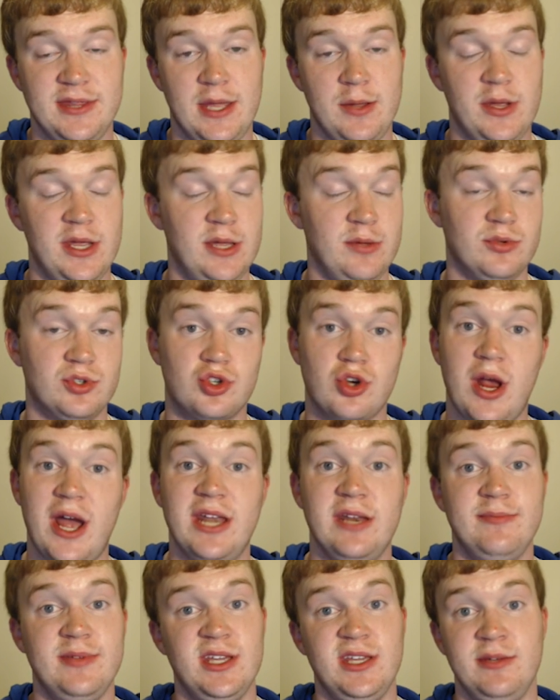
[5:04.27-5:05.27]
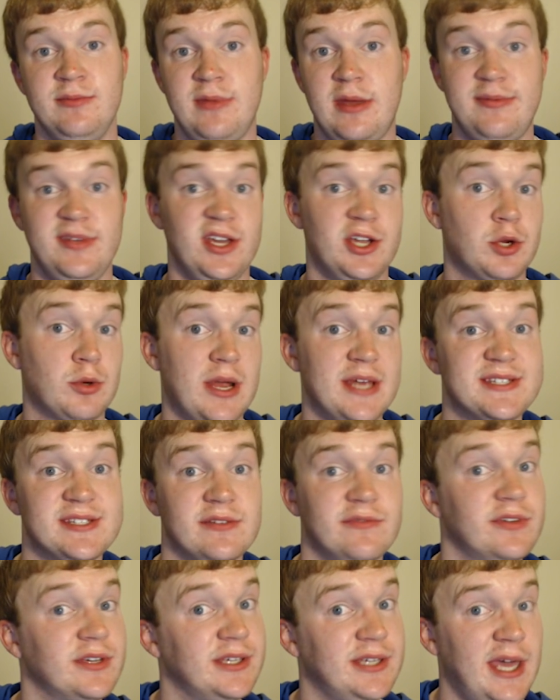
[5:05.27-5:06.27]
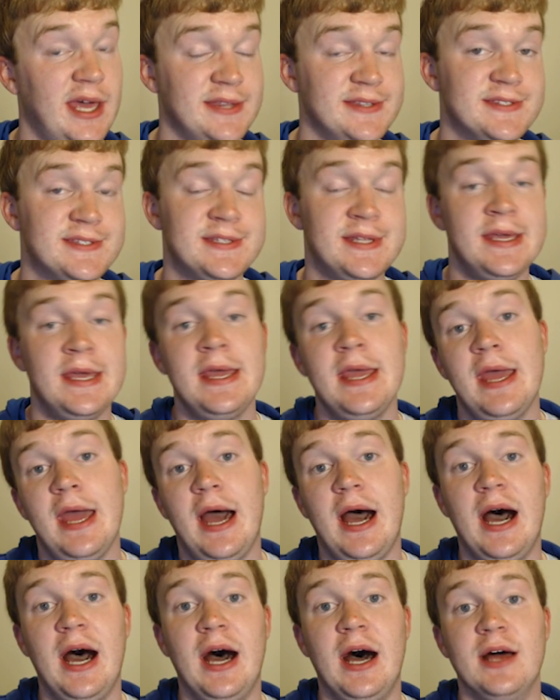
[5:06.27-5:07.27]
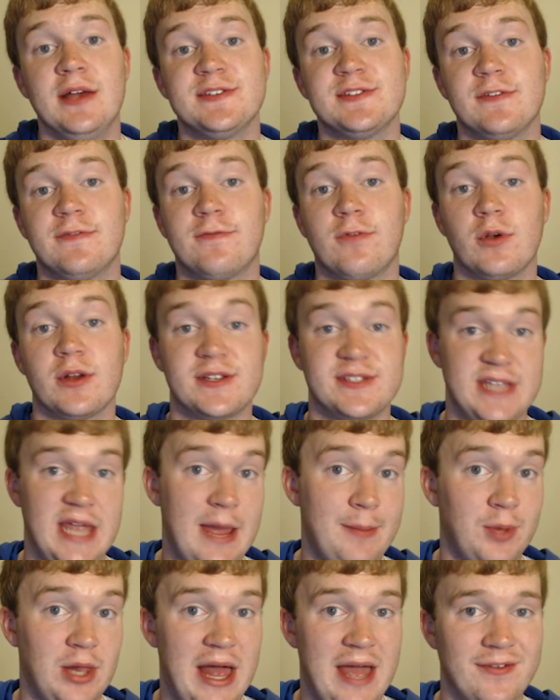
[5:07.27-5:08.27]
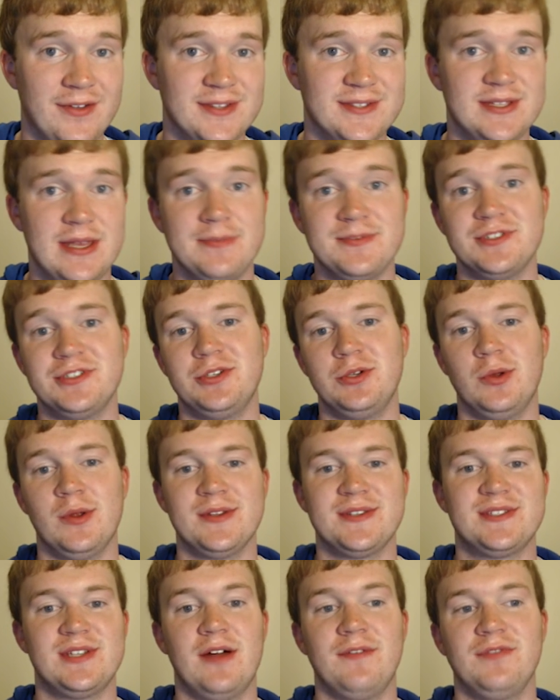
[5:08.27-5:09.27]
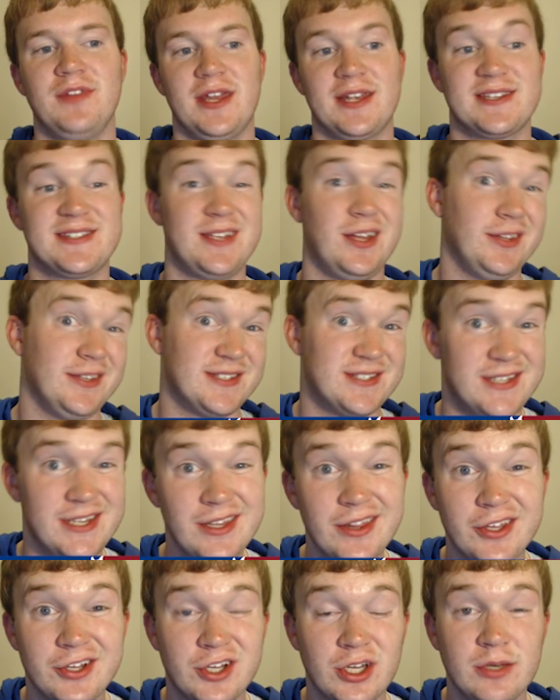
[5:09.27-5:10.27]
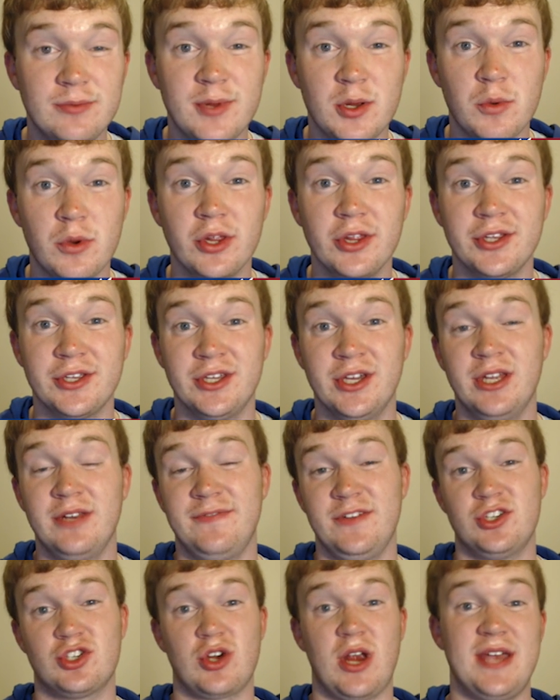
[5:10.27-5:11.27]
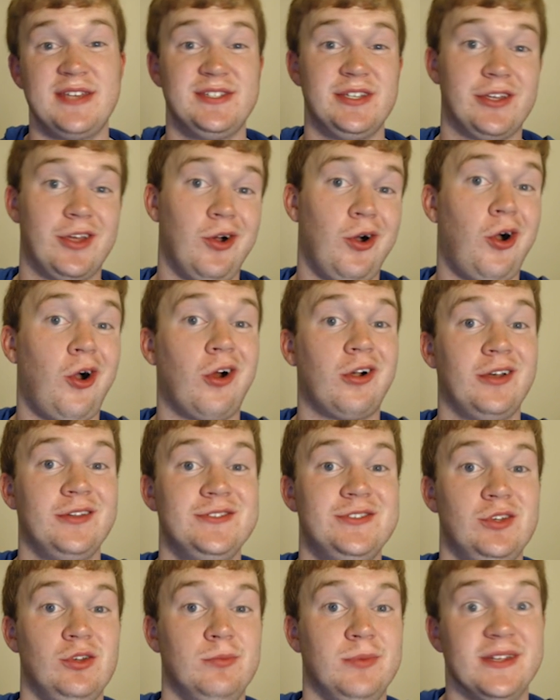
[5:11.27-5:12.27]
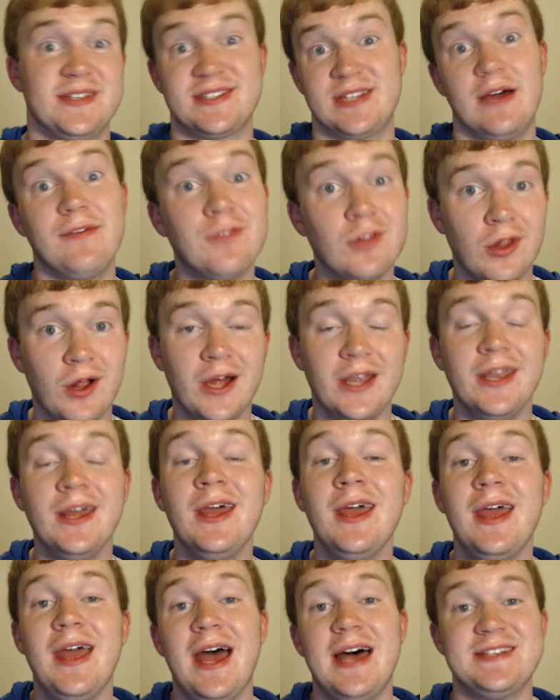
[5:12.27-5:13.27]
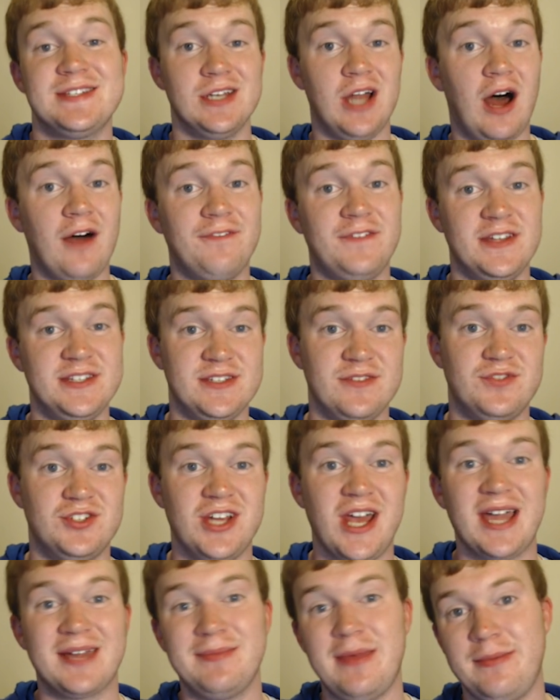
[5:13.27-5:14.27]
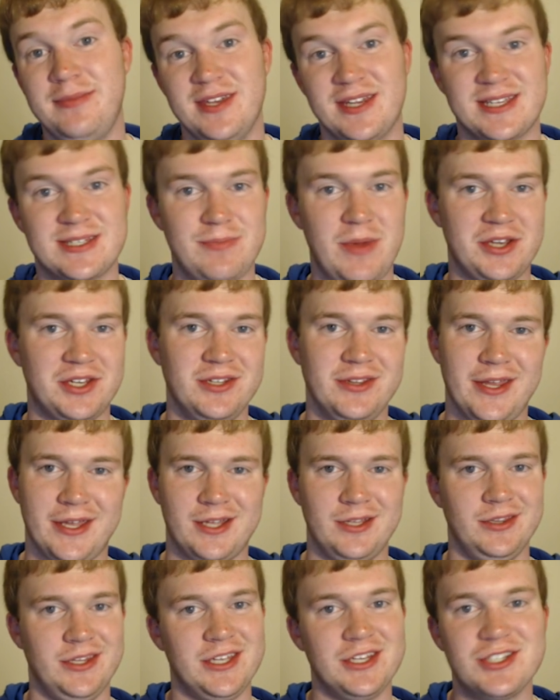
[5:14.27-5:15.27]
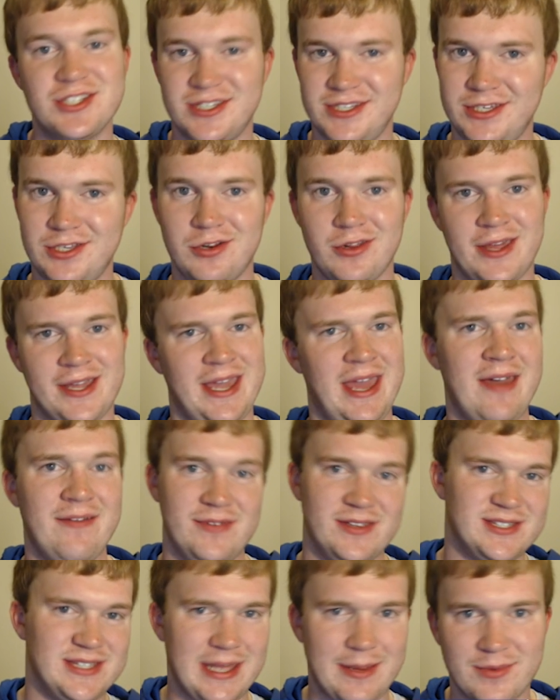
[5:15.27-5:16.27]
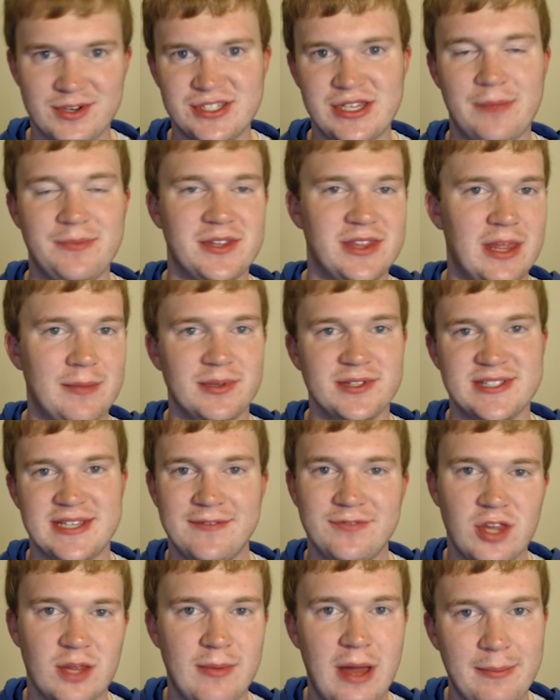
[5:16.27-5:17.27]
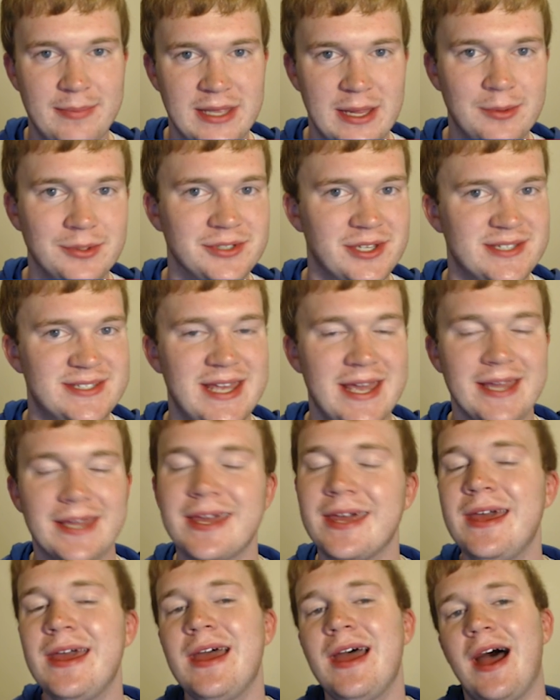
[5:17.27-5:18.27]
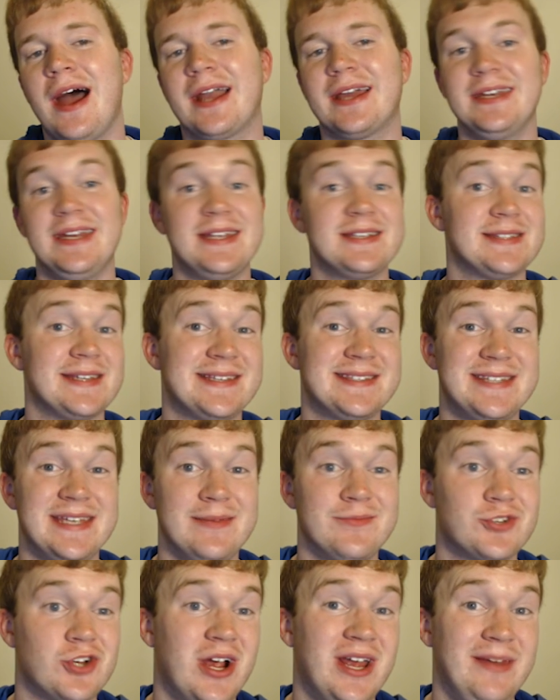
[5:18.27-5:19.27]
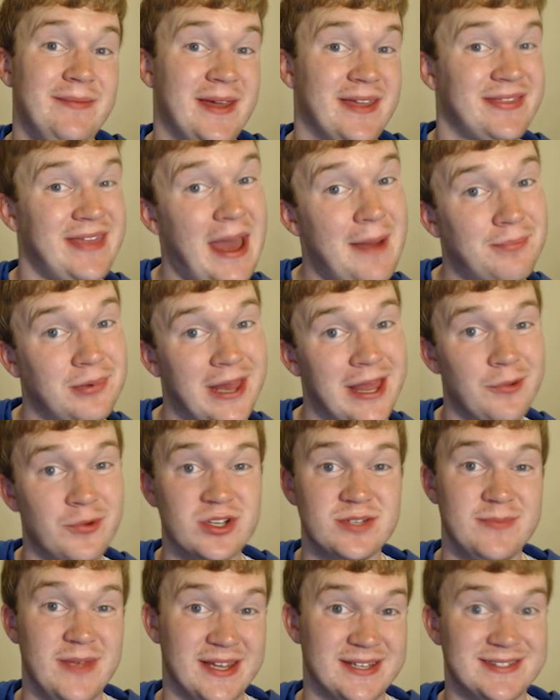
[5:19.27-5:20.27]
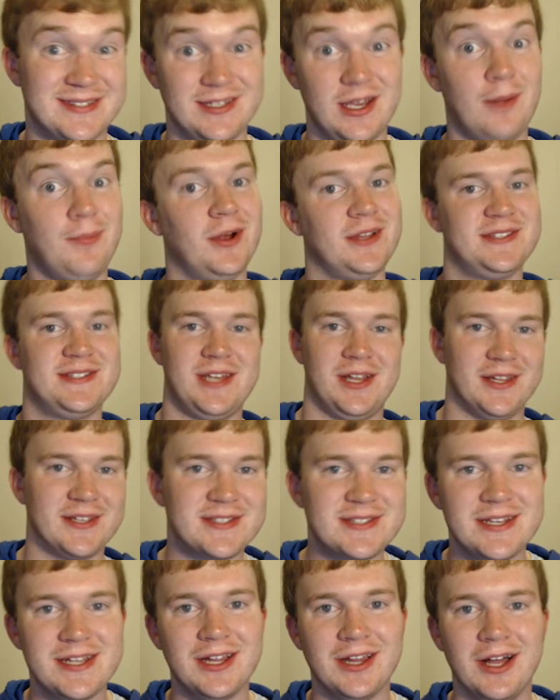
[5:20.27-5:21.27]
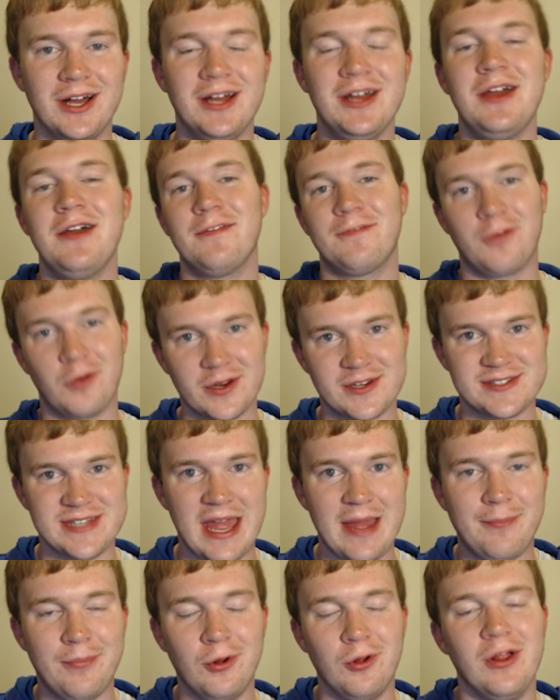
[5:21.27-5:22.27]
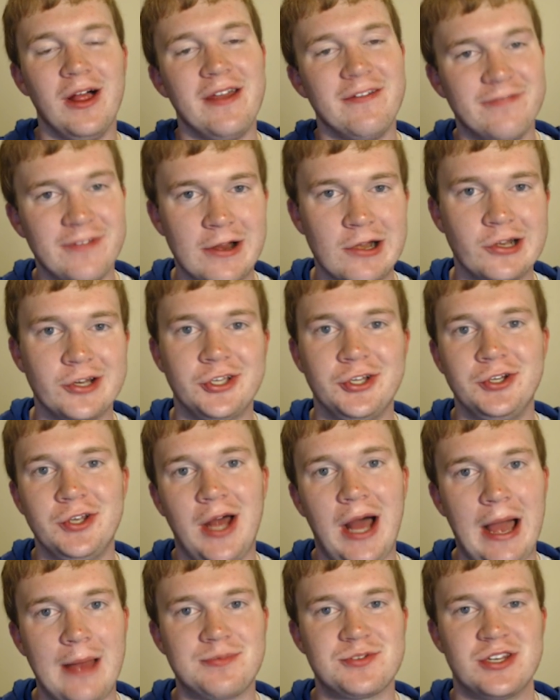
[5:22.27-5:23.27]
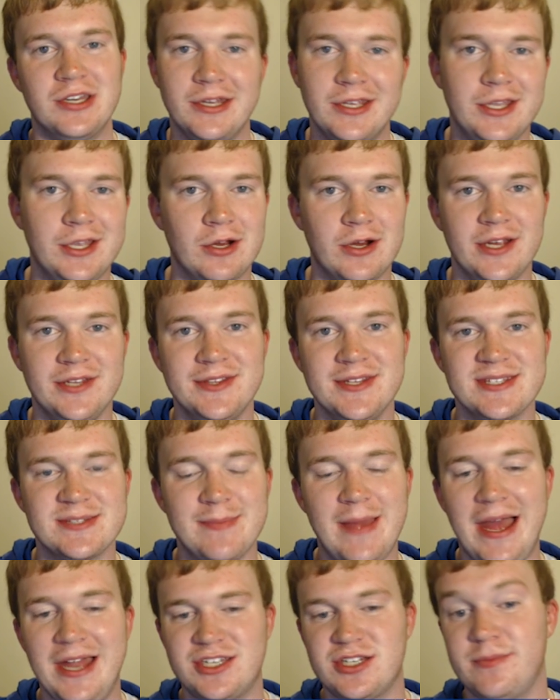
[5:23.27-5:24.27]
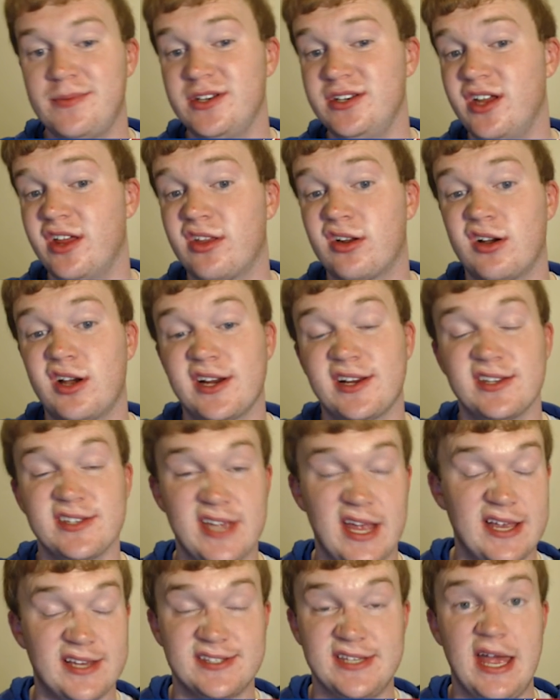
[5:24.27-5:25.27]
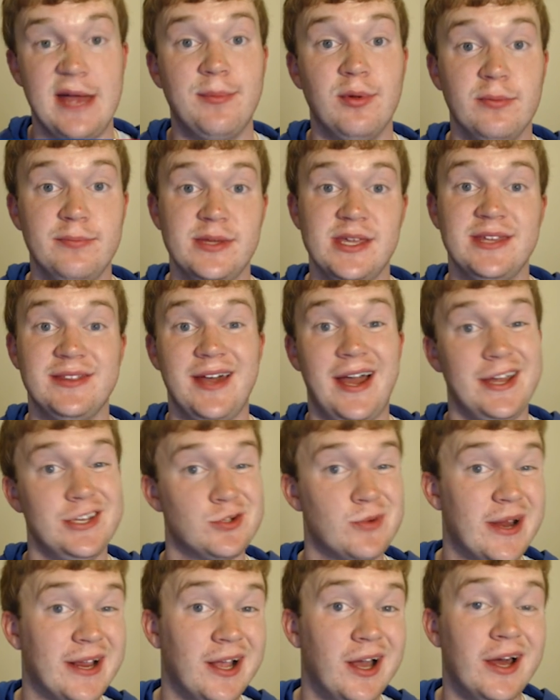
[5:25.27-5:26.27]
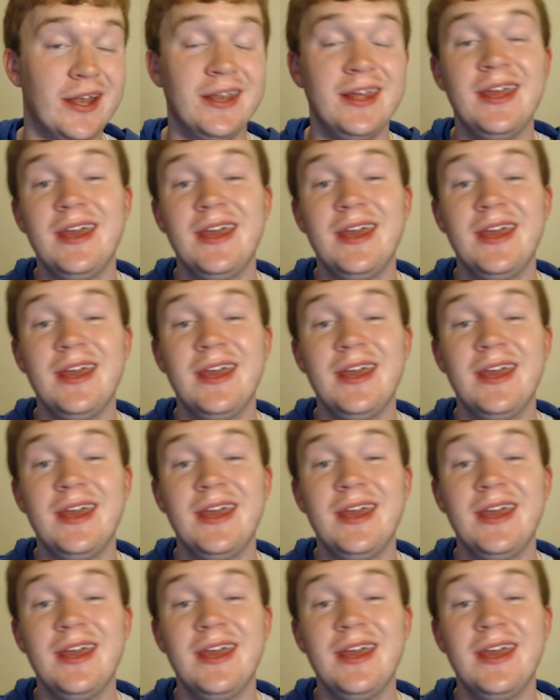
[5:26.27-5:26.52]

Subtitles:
he would try to be maybe aggressive against. So for example, having Substitute on stuff like Celesteela could be really good if he tries to go hard into Blacephalon as an offensive check, maybe expecting like a Leech Seed or like a Heavy Slam or something that Blacephalon might be able to take. I could easily see him trying to make that play, which makes Sub on Celesteela, for example, a very good option here in this matchup. Another example being the Hydreigon.